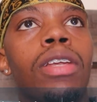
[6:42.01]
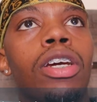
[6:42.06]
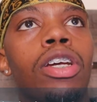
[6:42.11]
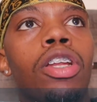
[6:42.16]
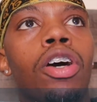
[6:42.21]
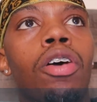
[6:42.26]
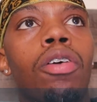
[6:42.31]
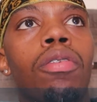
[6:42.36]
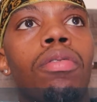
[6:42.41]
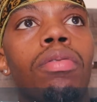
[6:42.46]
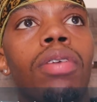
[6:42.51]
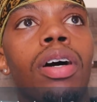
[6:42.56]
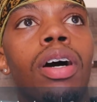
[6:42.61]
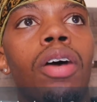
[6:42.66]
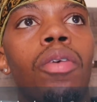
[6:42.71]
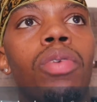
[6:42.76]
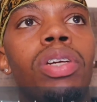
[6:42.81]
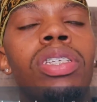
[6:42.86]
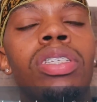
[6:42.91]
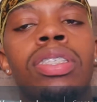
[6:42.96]
You know
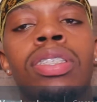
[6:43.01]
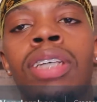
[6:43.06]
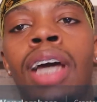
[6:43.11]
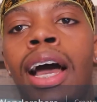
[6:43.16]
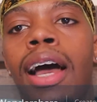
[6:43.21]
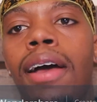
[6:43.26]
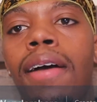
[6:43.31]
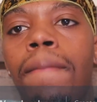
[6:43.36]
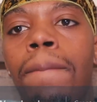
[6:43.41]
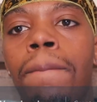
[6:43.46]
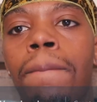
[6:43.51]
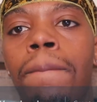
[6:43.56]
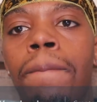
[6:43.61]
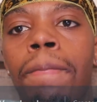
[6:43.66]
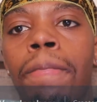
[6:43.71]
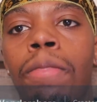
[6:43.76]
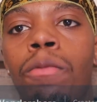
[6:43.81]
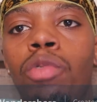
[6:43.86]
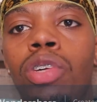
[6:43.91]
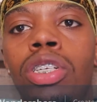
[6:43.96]
uh, we just got
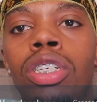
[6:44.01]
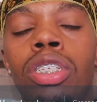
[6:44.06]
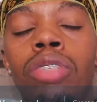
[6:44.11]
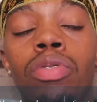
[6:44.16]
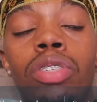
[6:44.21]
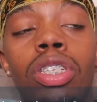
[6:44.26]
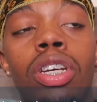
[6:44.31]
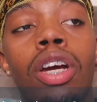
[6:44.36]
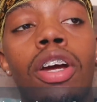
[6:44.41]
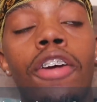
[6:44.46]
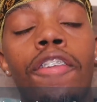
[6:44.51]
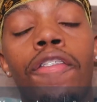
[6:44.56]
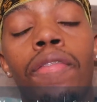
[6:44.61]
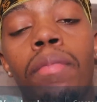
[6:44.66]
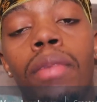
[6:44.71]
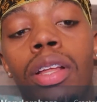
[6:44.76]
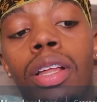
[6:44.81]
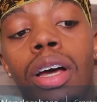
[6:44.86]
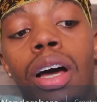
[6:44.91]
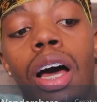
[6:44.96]
we just returned
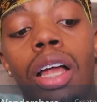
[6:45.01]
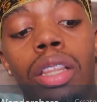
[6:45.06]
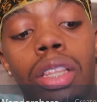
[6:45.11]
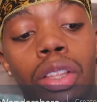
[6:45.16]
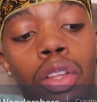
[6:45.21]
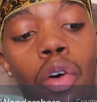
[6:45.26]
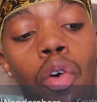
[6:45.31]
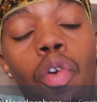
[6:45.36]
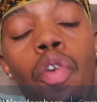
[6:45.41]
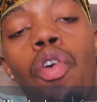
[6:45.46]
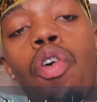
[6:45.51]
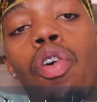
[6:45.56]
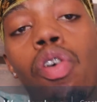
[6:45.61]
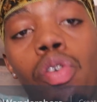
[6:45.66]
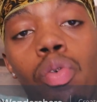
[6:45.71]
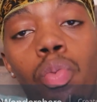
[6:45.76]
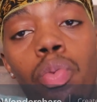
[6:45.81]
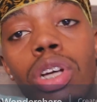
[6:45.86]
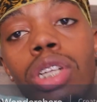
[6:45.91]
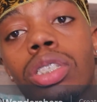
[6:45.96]
from a, a,
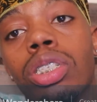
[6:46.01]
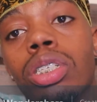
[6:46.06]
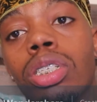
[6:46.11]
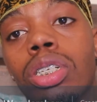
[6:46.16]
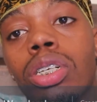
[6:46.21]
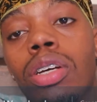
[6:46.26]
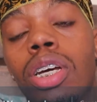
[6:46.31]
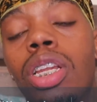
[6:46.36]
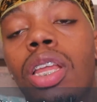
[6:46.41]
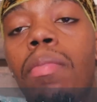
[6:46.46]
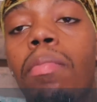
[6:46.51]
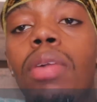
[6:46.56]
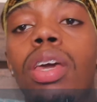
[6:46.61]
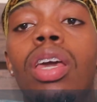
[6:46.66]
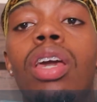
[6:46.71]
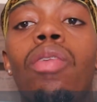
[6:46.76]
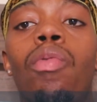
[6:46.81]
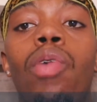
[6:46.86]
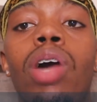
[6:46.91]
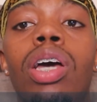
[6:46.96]
long winter in the
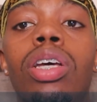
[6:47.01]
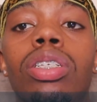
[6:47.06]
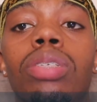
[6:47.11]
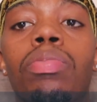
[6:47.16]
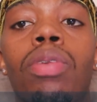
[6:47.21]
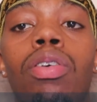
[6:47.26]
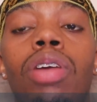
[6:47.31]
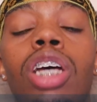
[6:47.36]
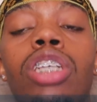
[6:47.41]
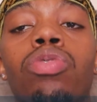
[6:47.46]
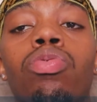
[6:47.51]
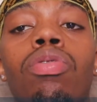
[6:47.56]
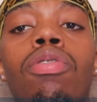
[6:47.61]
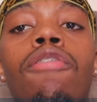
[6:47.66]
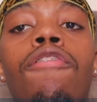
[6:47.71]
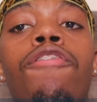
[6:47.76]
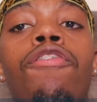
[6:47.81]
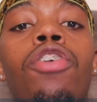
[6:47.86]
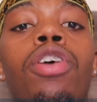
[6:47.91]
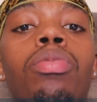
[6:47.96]
Midwest, bro. That's where
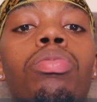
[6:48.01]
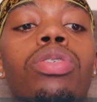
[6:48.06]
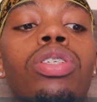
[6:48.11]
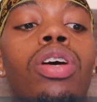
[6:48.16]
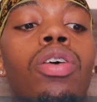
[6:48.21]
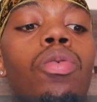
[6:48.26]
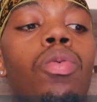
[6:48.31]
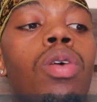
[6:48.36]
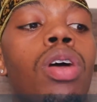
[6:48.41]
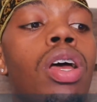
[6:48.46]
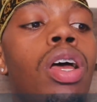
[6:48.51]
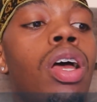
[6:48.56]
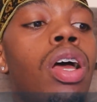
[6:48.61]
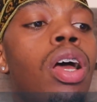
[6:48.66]
I'm from. So